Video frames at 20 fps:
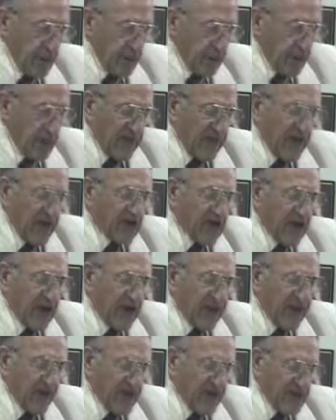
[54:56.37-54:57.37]
What if he'd
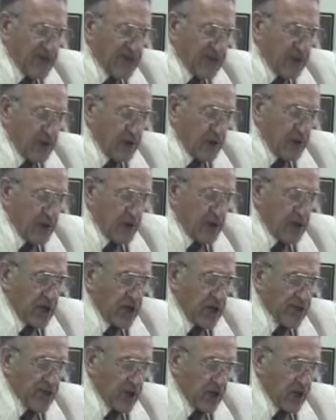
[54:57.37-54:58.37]
stopped for reasoning when
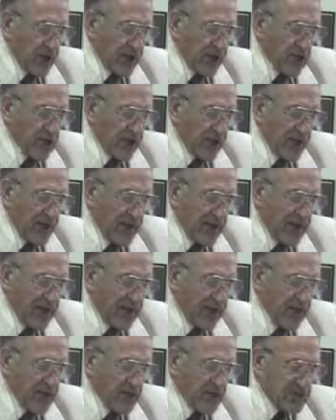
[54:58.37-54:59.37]
God told him he was going to have a
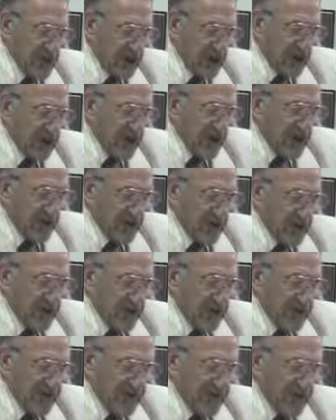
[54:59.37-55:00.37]
baby with Sarah and she
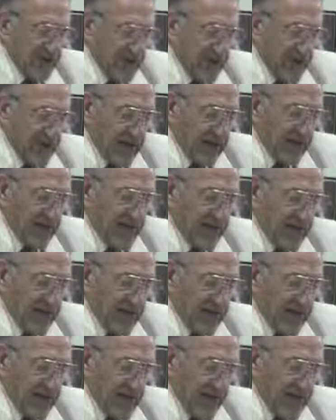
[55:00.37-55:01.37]
was 65 and him
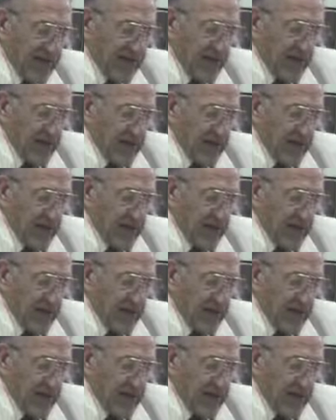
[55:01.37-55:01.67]
75?